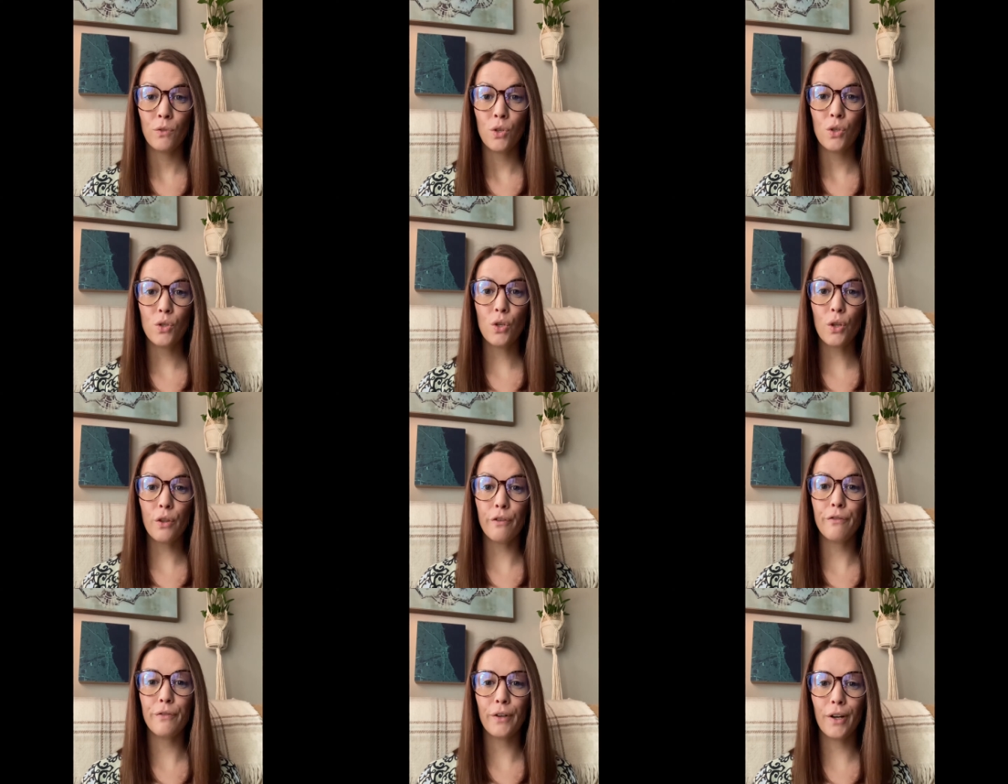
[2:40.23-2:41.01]
So
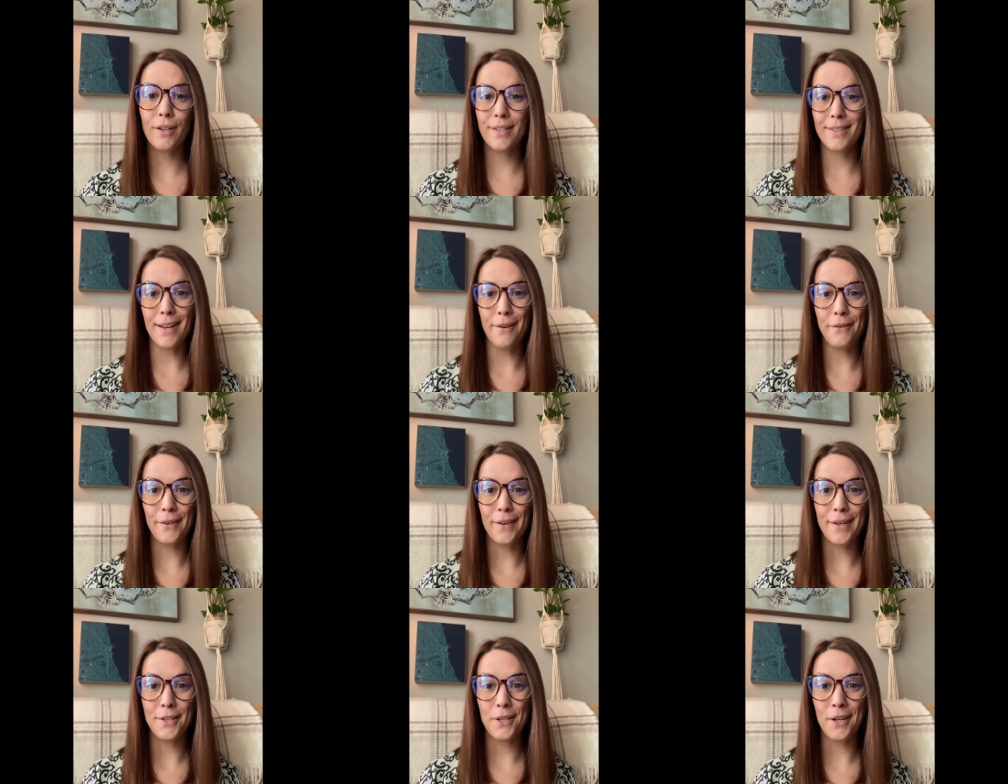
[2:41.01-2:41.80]
the first
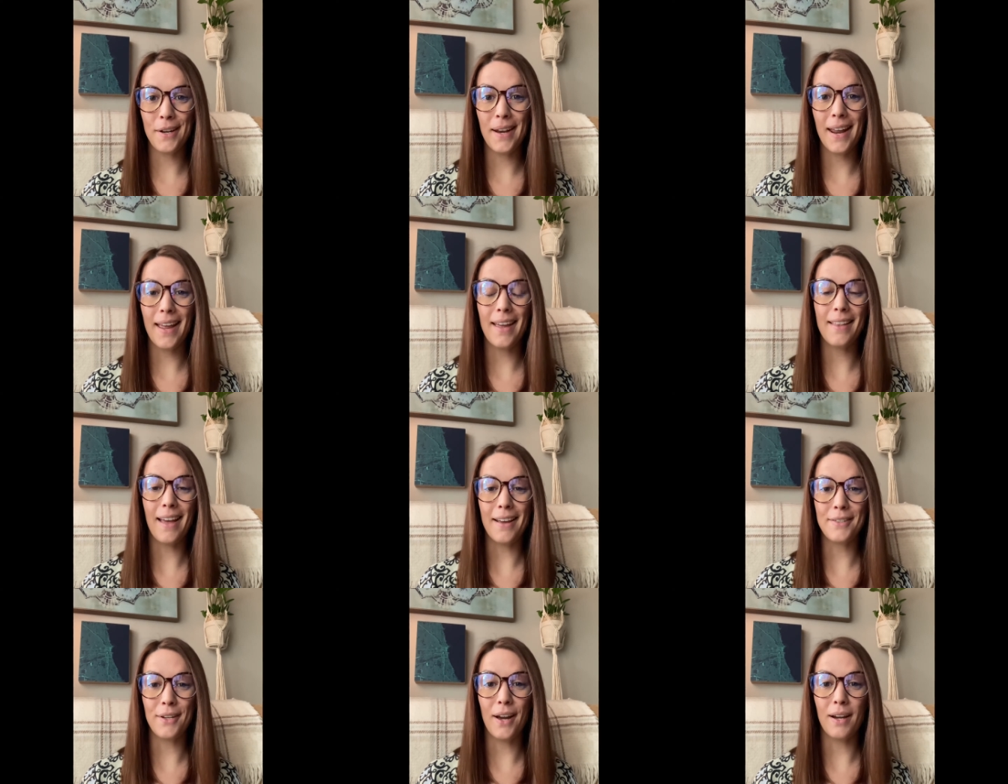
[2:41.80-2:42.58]
definition that
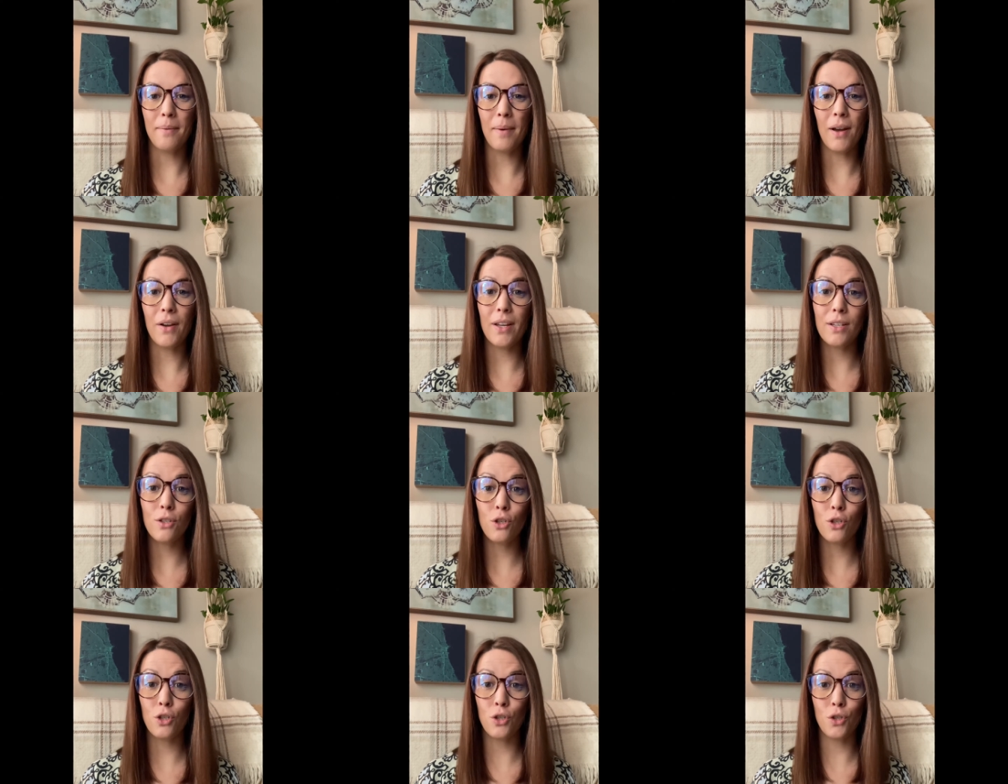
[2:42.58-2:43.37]
I talk about is
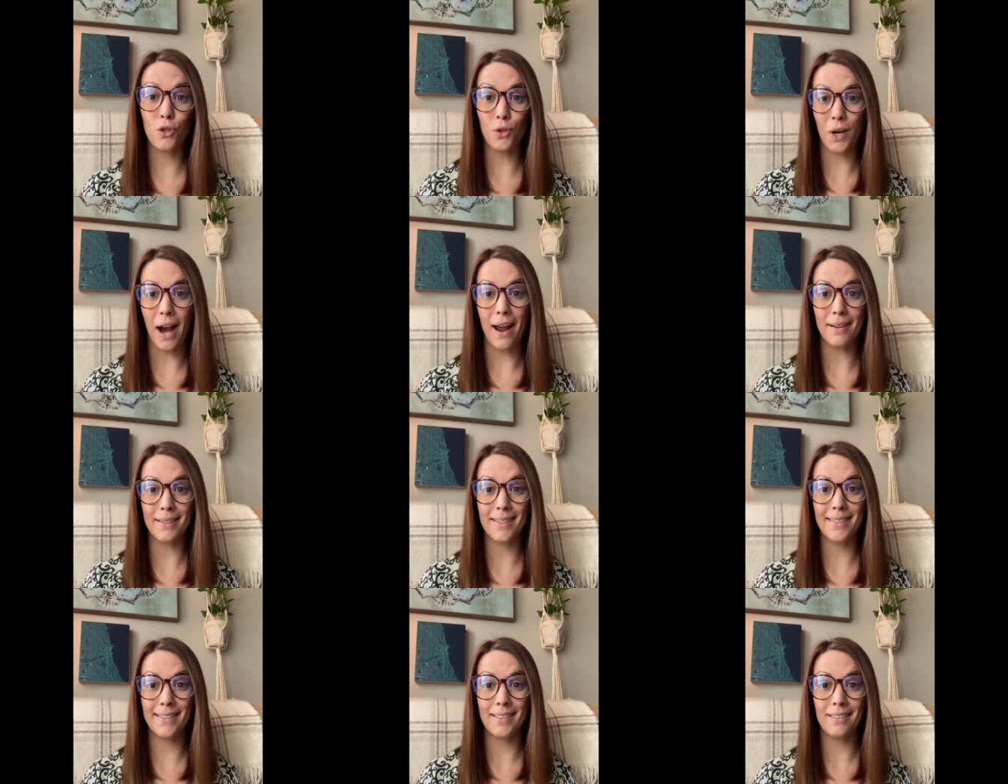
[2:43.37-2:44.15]

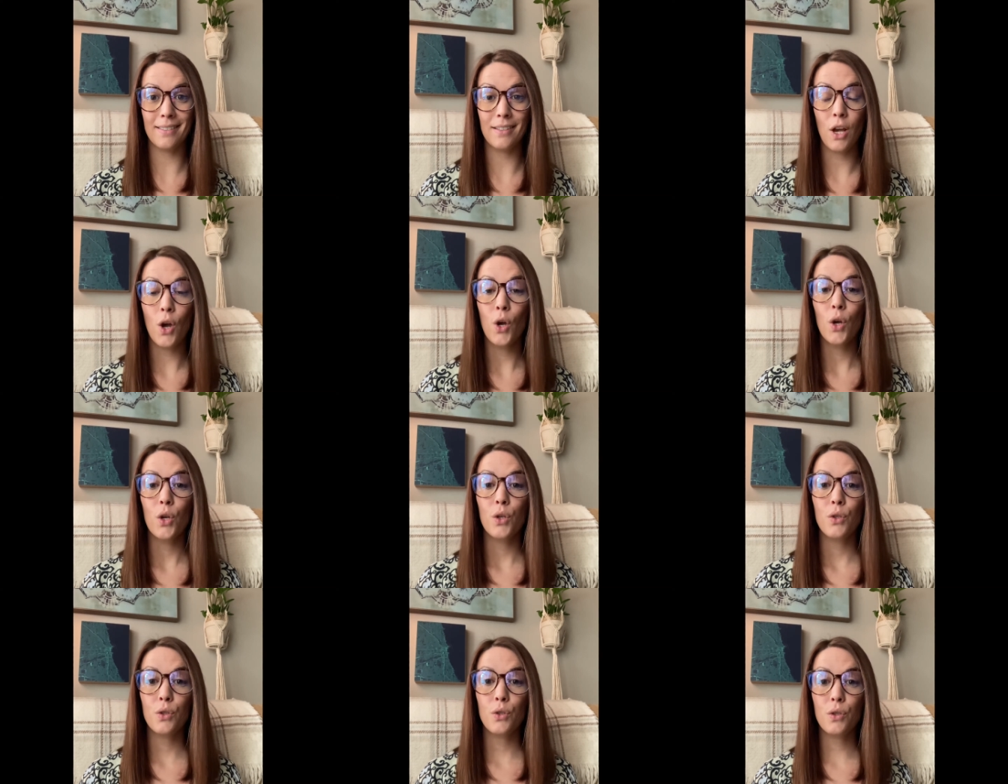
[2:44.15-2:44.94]
stress.
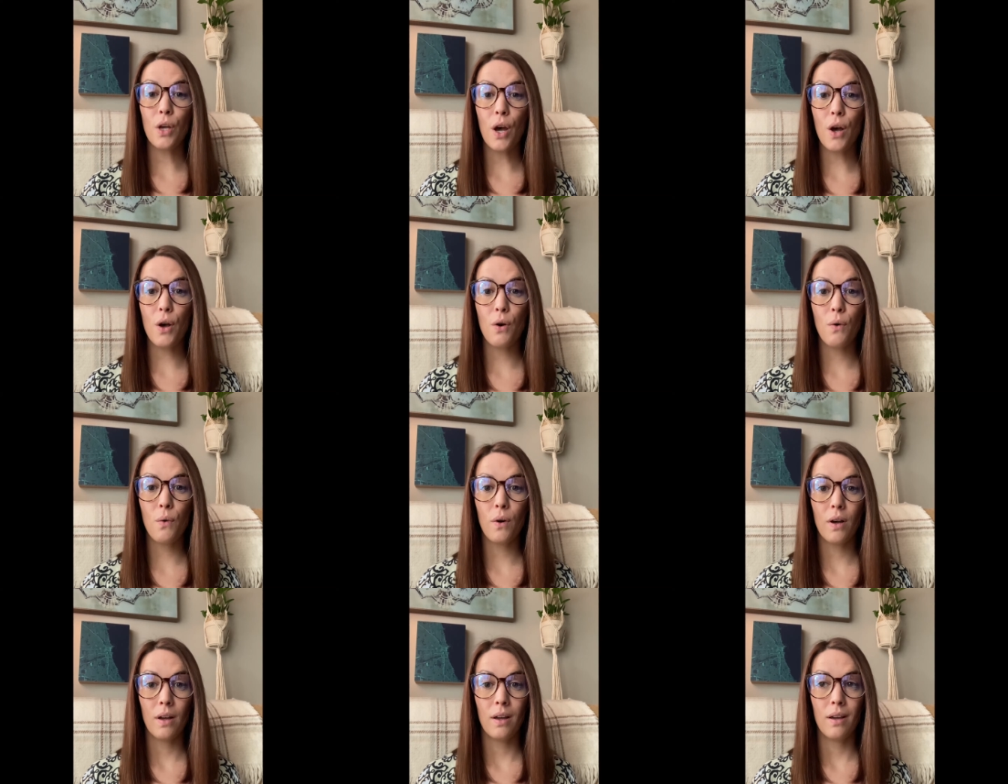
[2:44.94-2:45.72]
So